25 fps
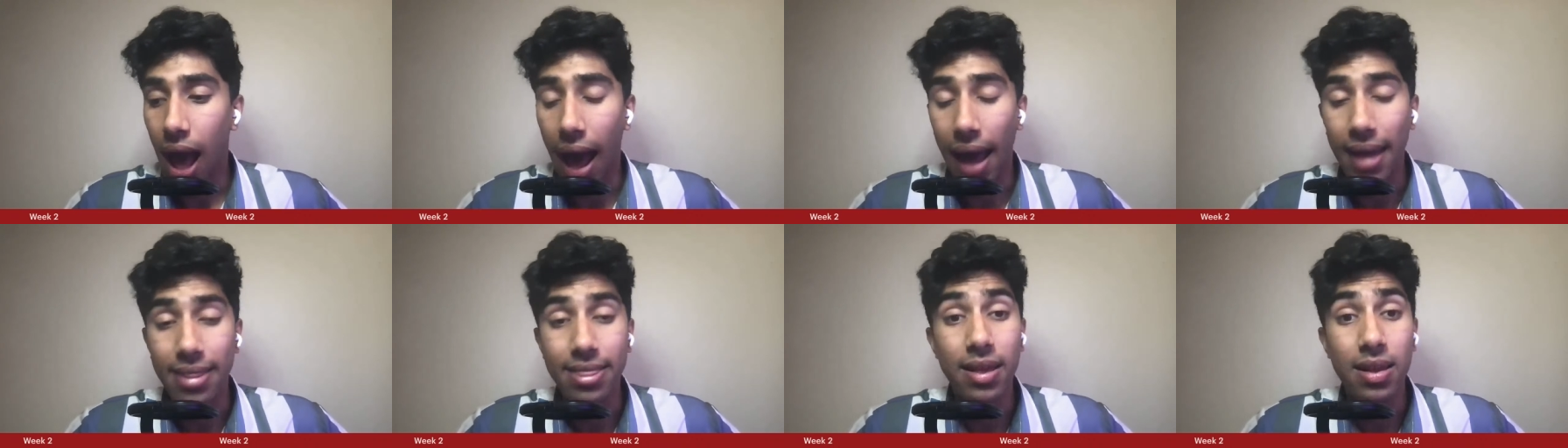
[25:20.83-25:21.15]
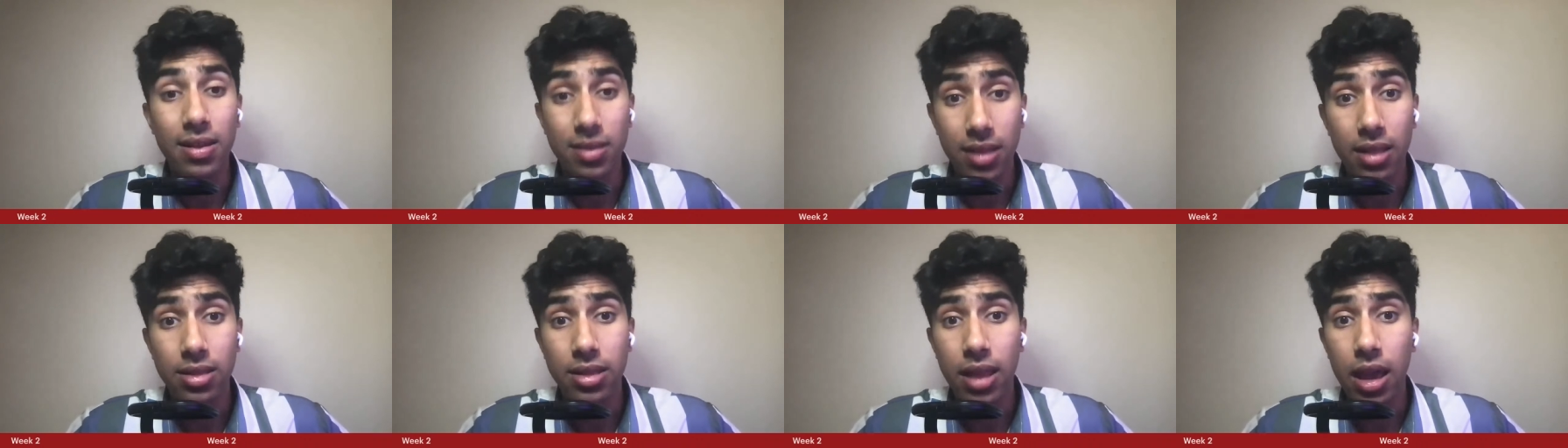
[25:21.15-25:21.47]
I
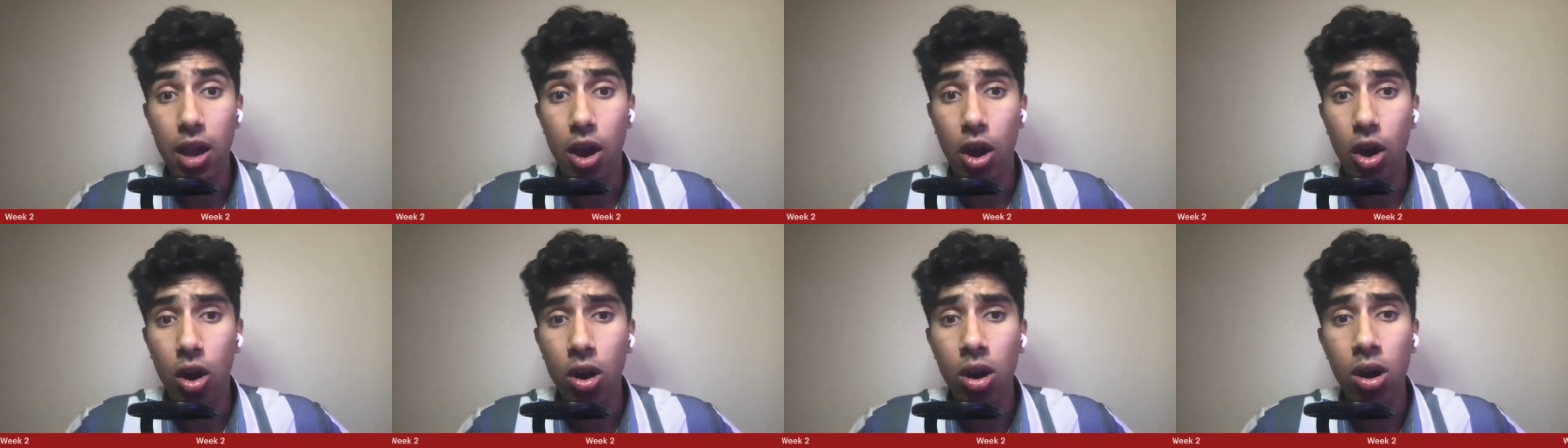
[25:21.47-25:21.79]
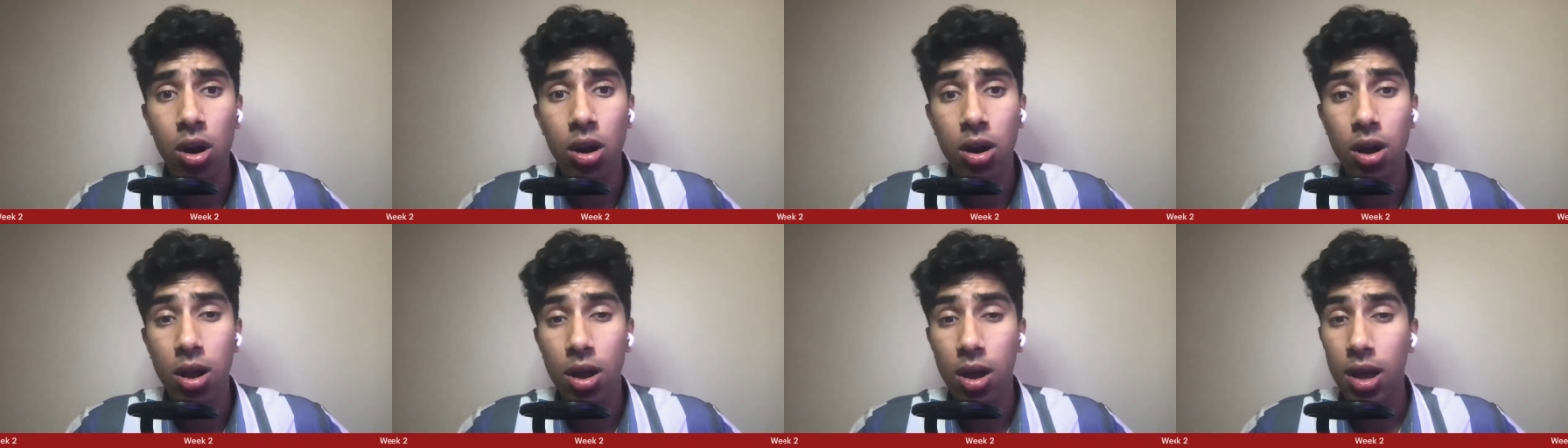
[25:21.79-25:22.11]
think that they
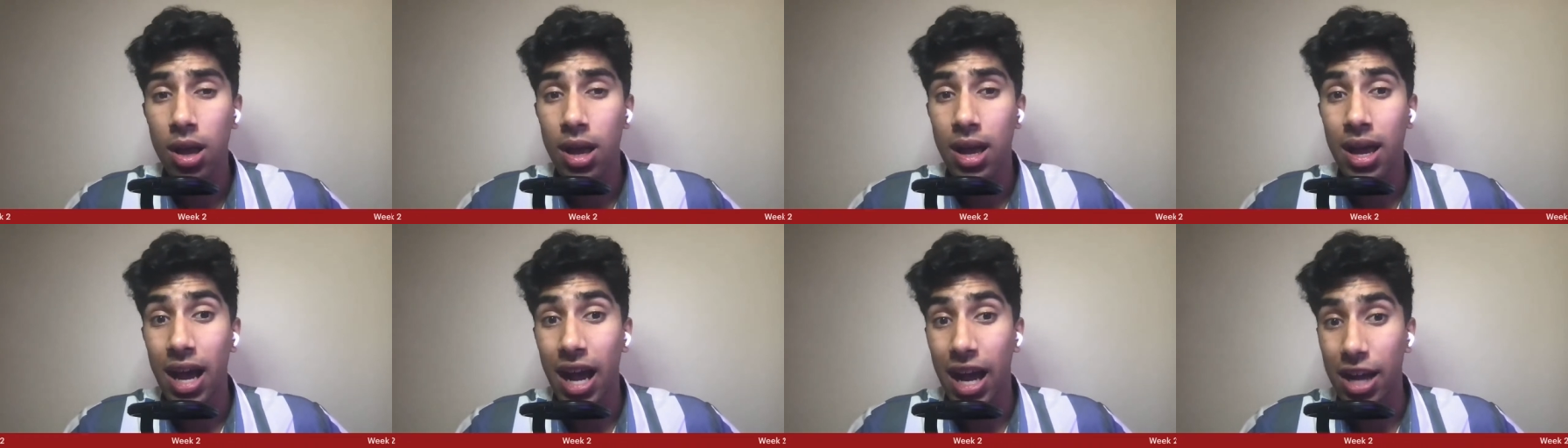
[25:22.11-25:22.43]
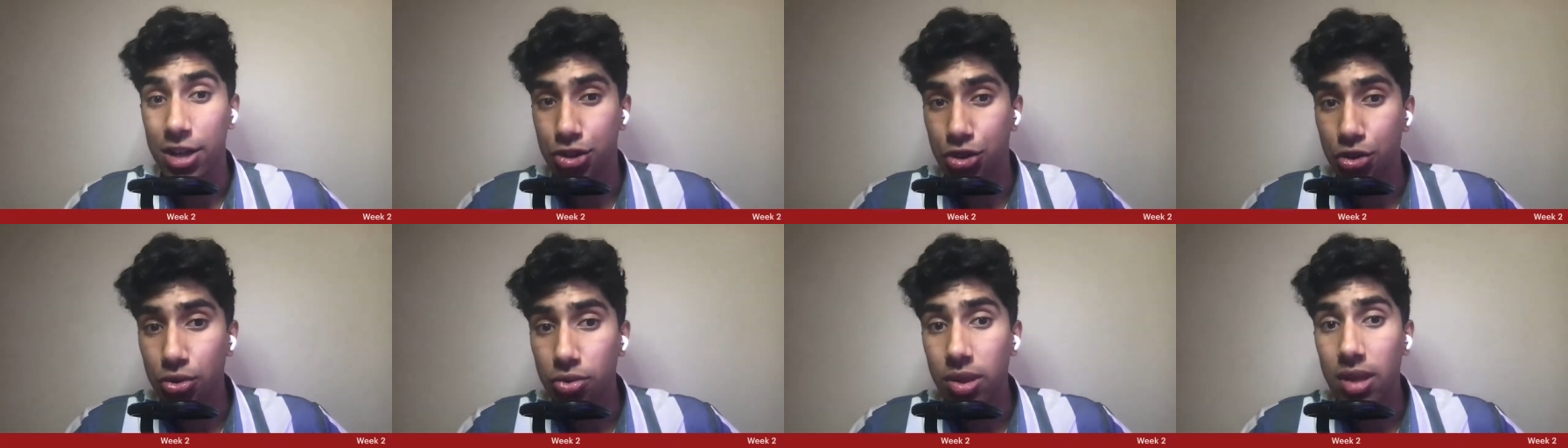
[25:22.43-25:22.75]
are.
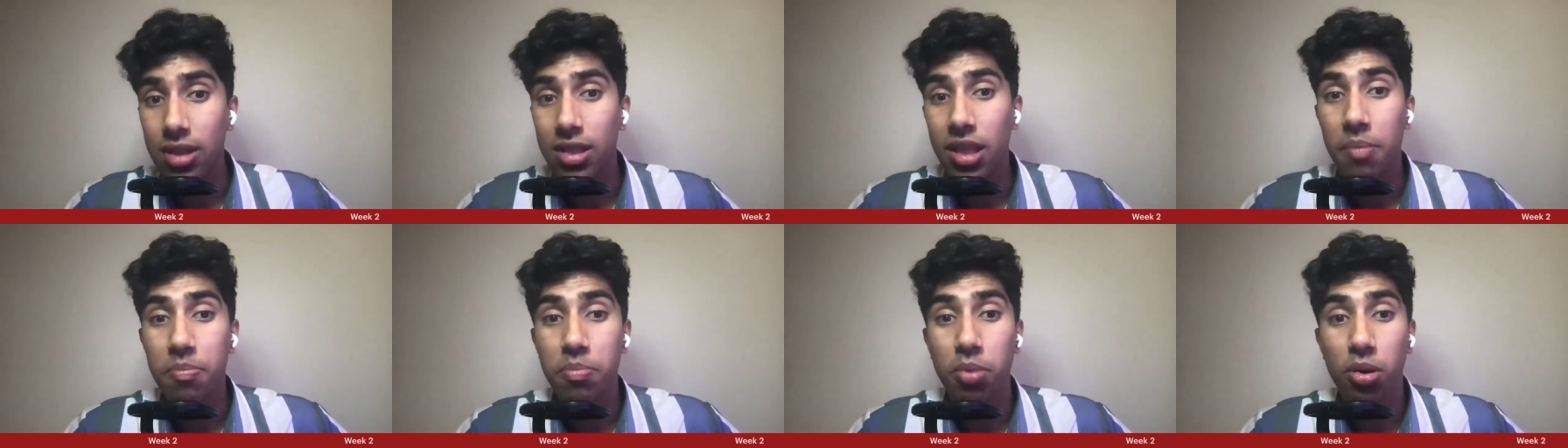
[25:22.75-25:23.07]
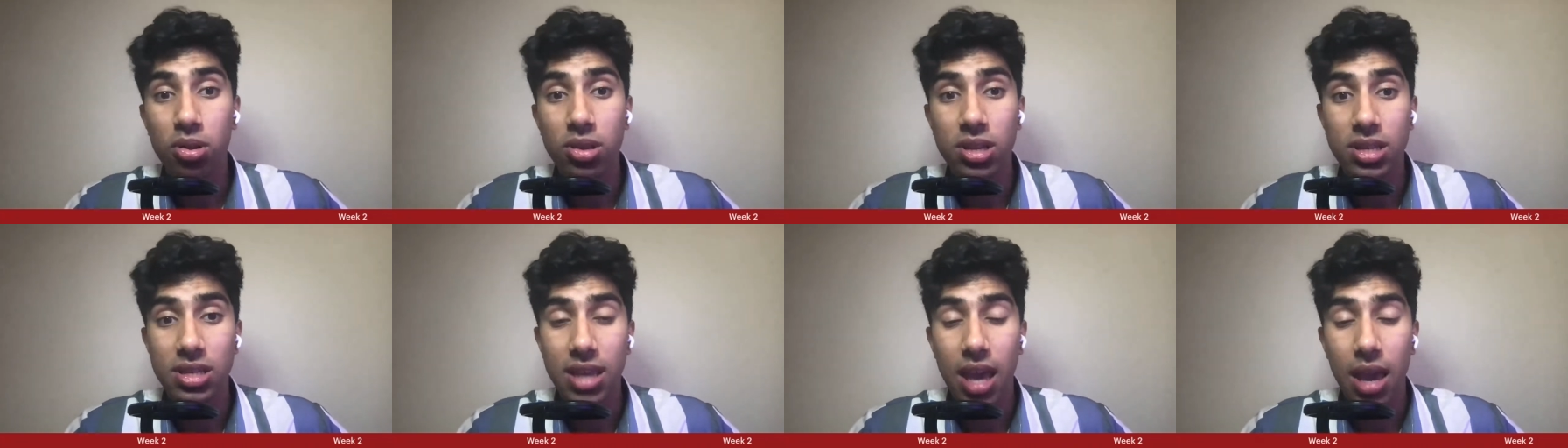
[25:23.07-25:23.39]
I do think they
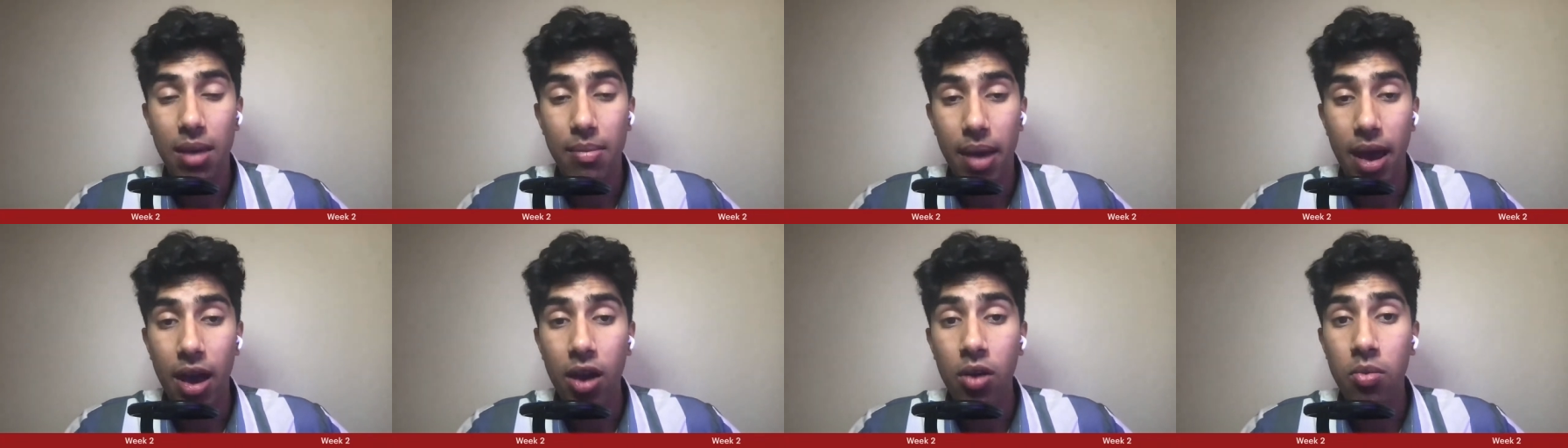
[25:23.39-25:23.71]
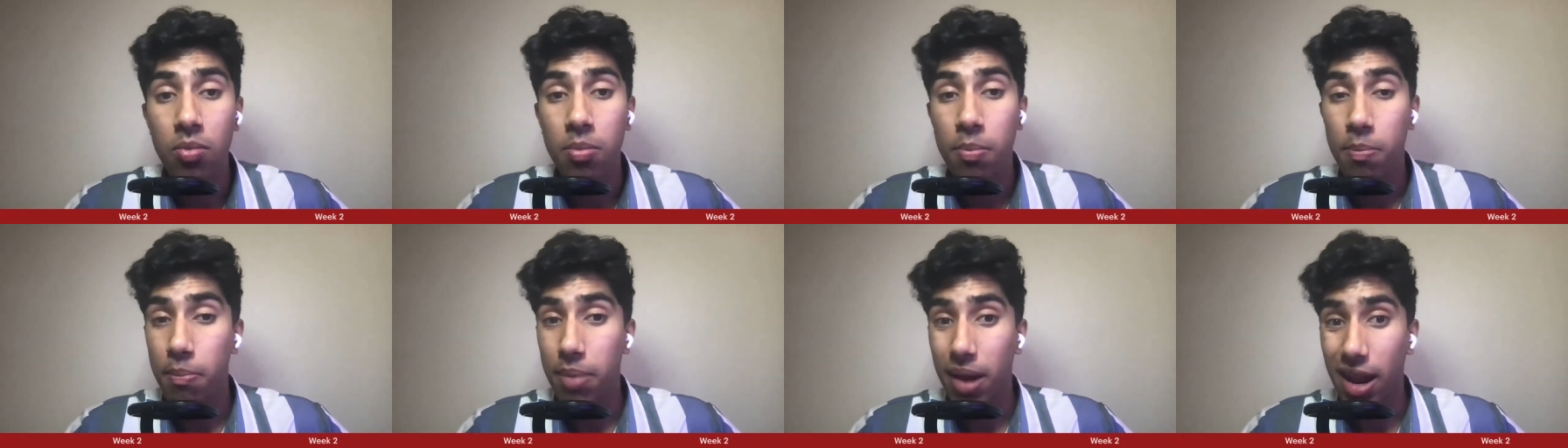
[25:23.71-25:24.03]
pulled this game out,